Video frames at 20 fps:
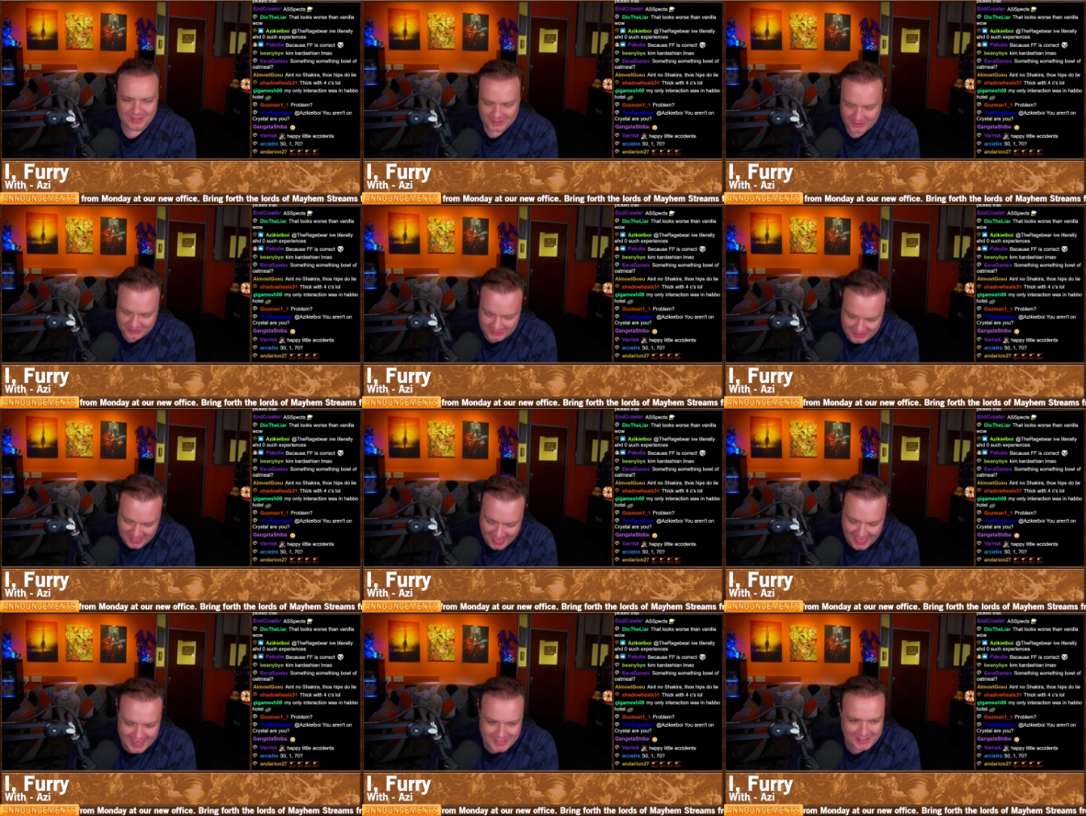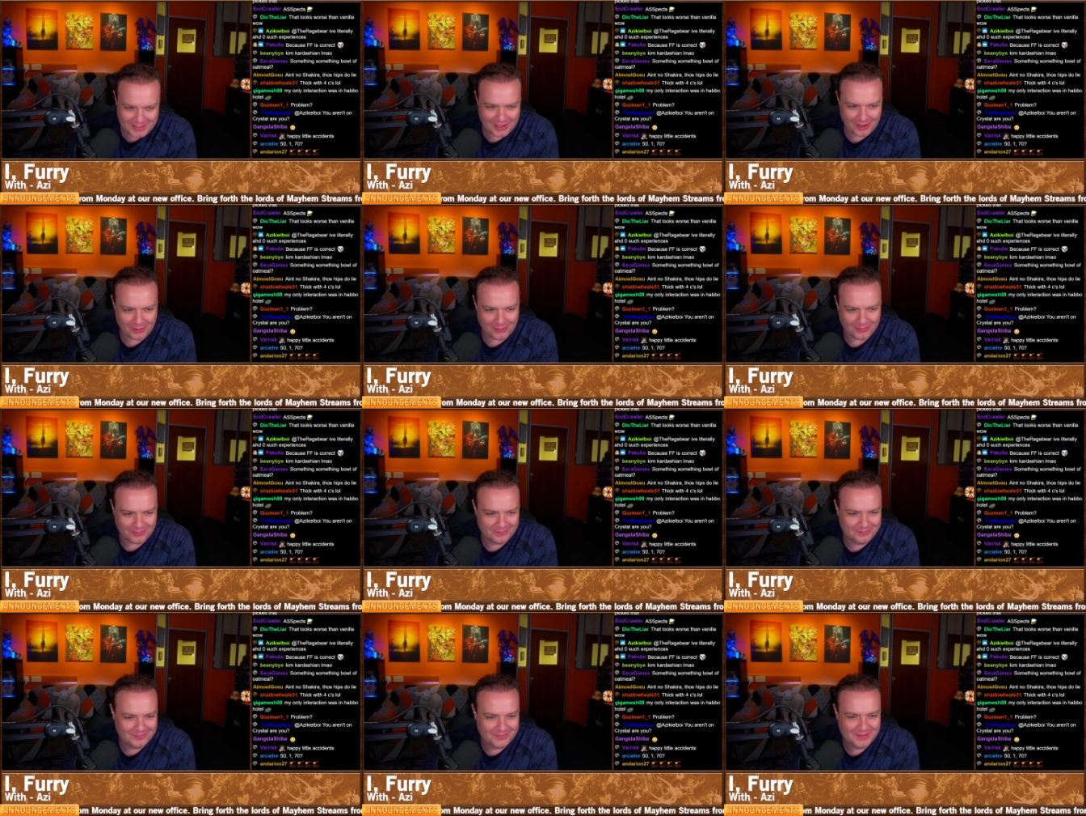Side
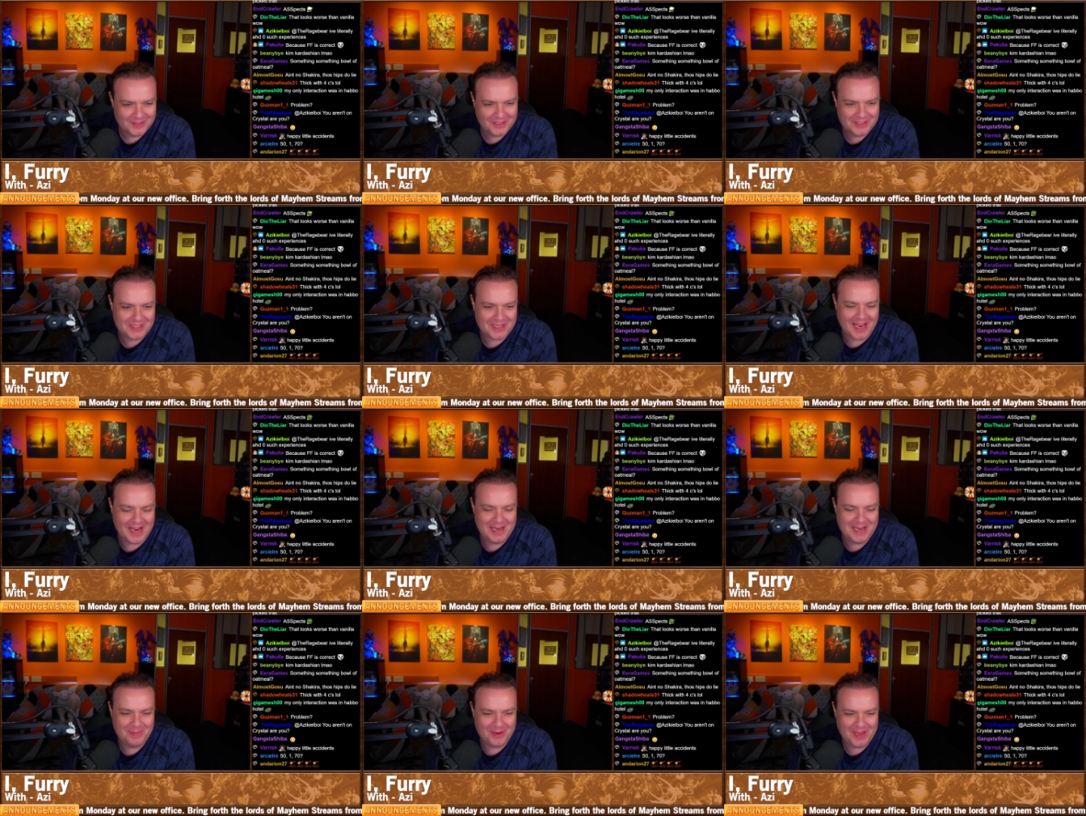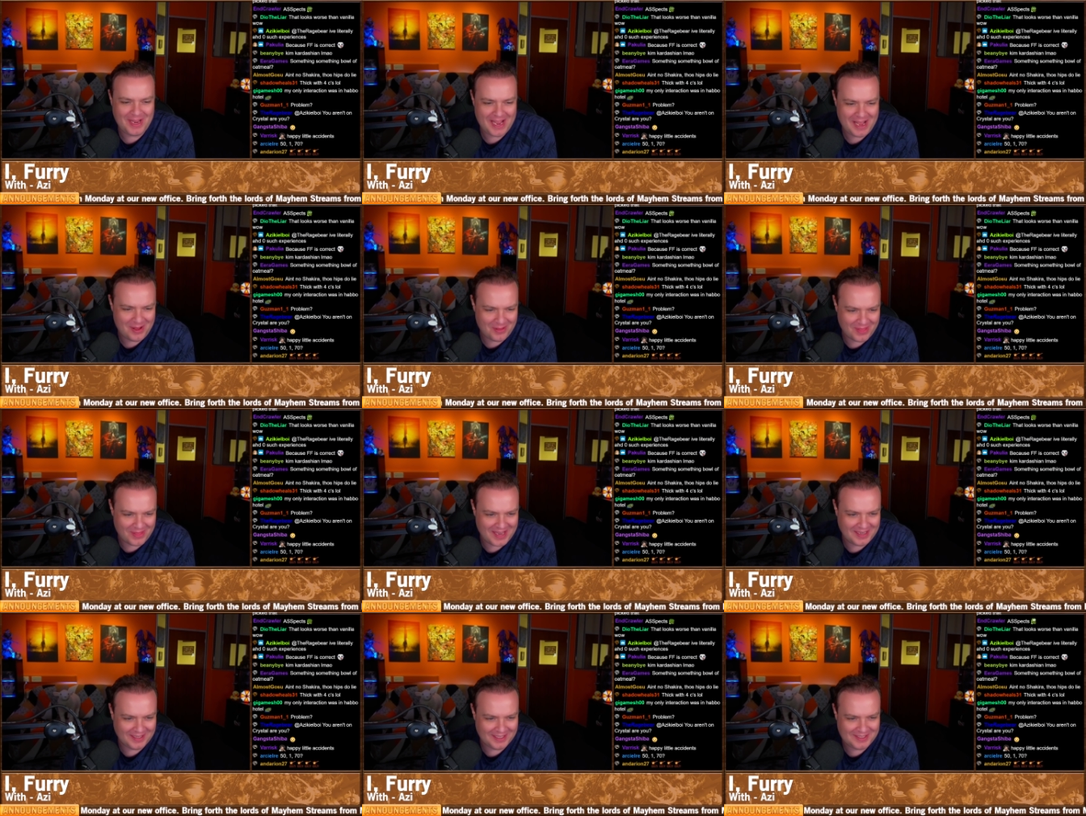note. To anybody
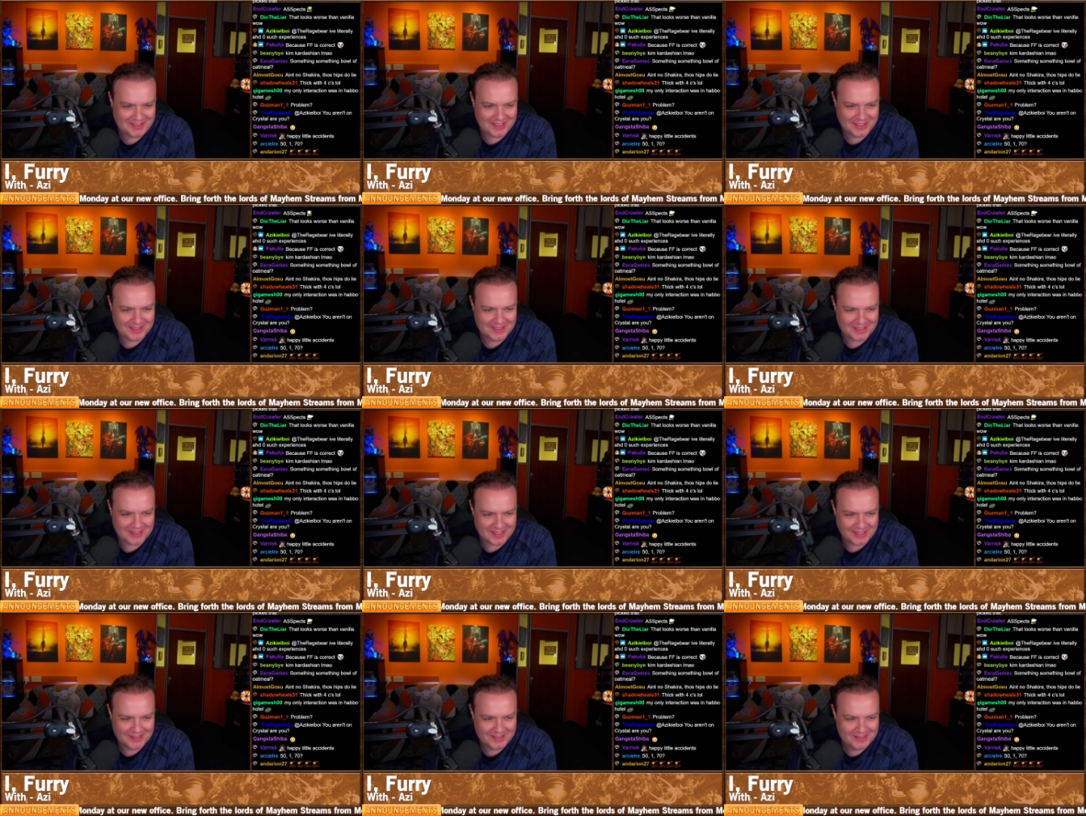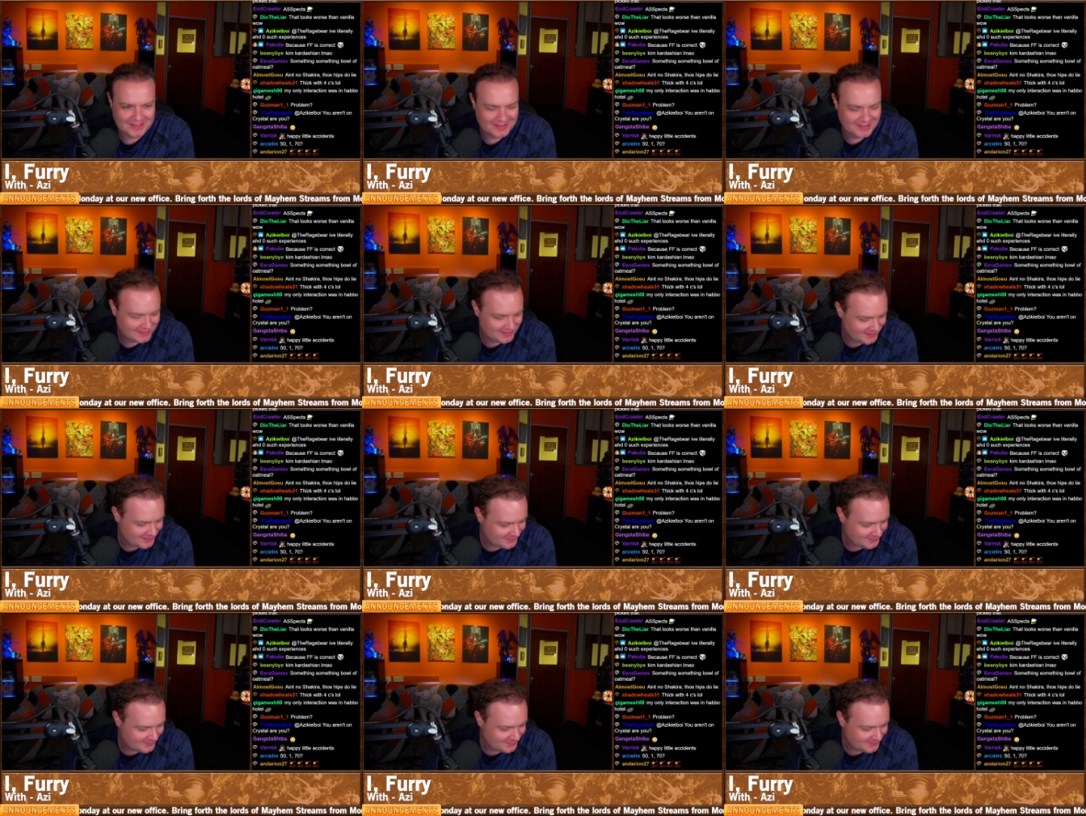out there listening to this,